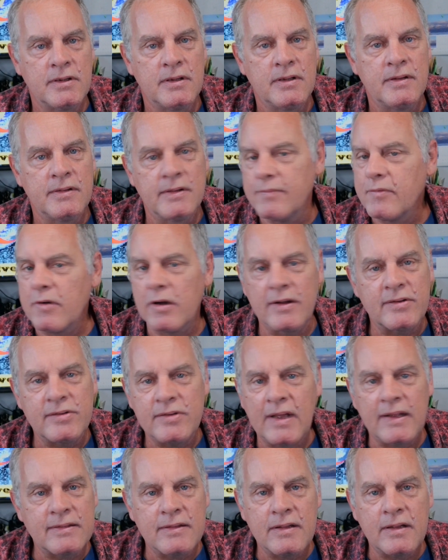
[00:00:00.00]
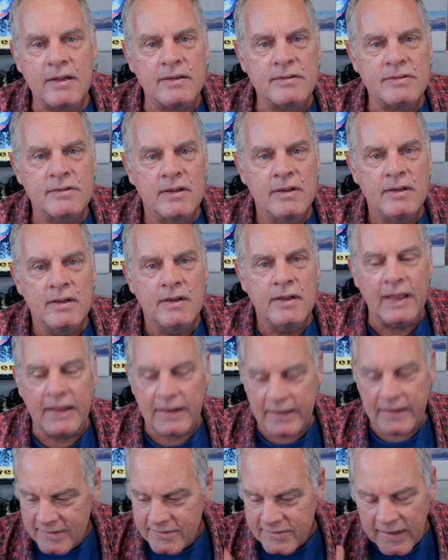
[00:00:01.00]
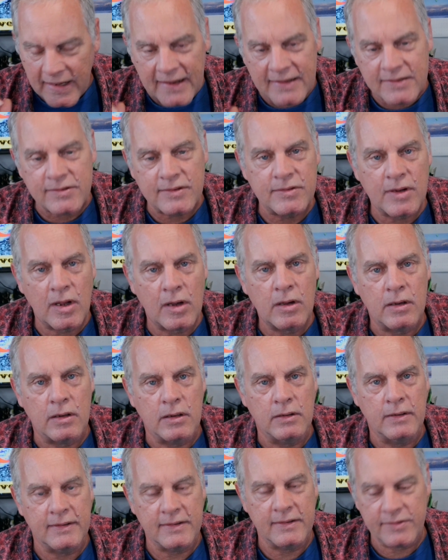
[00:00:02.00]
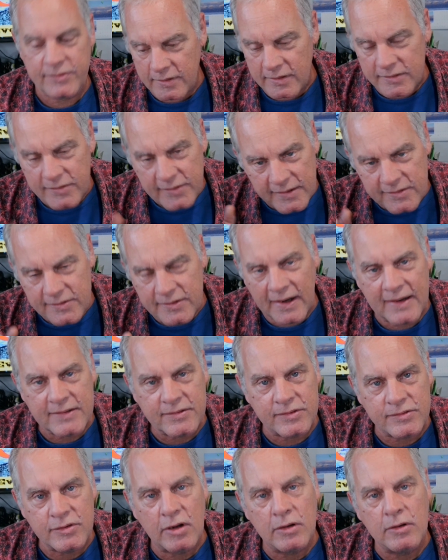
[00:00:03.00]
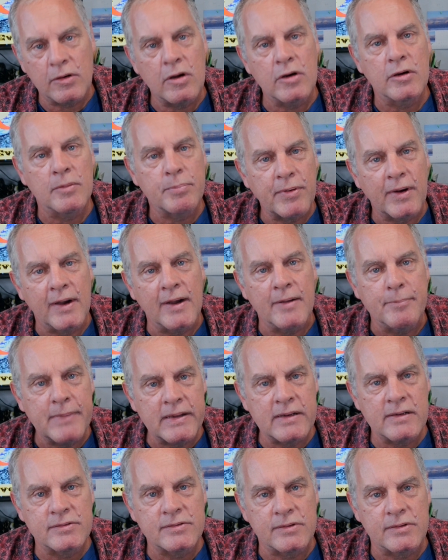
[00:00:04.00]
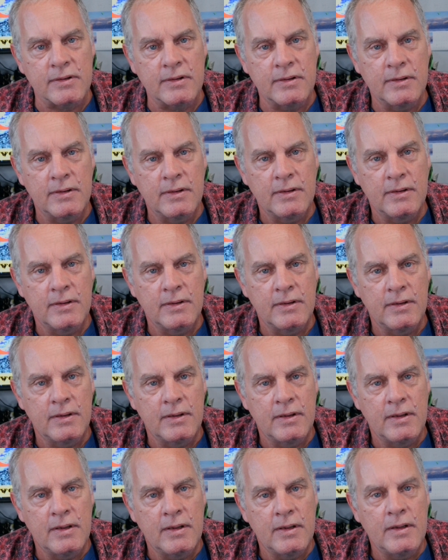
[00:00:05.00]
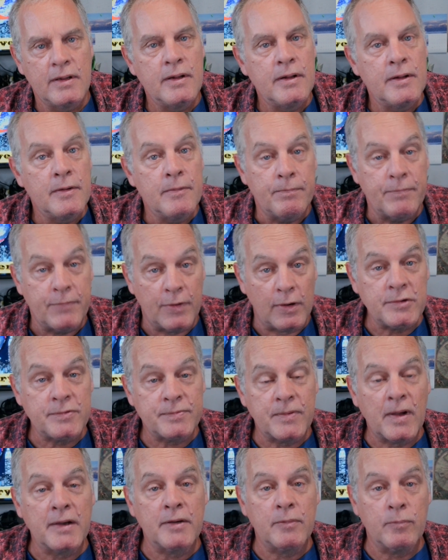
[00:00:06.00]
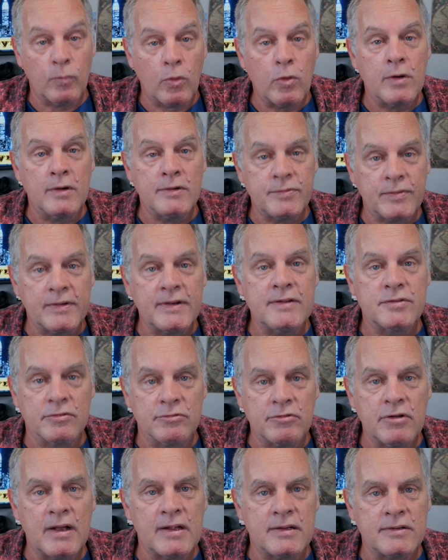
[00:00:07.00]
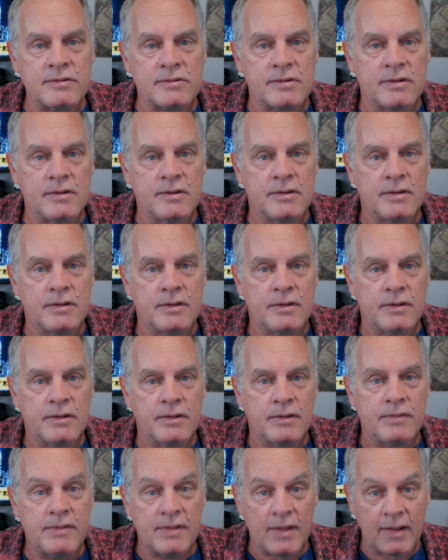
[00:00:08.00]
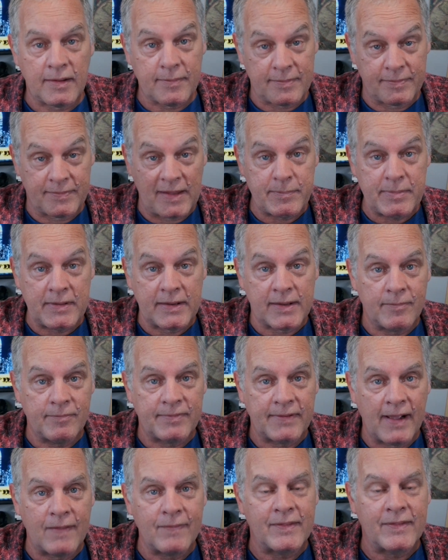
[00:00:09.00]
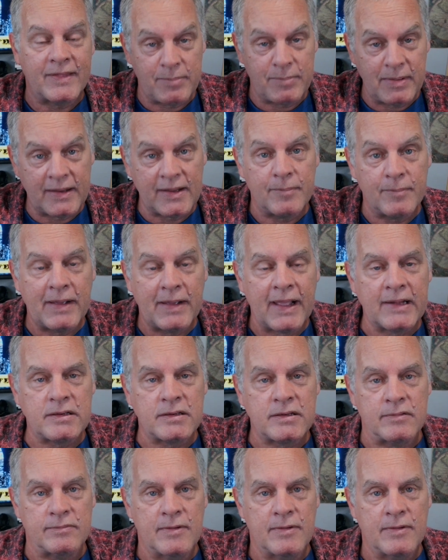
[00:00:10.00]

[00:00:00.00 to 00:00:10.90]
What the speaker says: They've already said this. And his ass is gone. And as soon as his ass is no longer prime minister, those fucking warrants for his arrest, they become valid. They become active.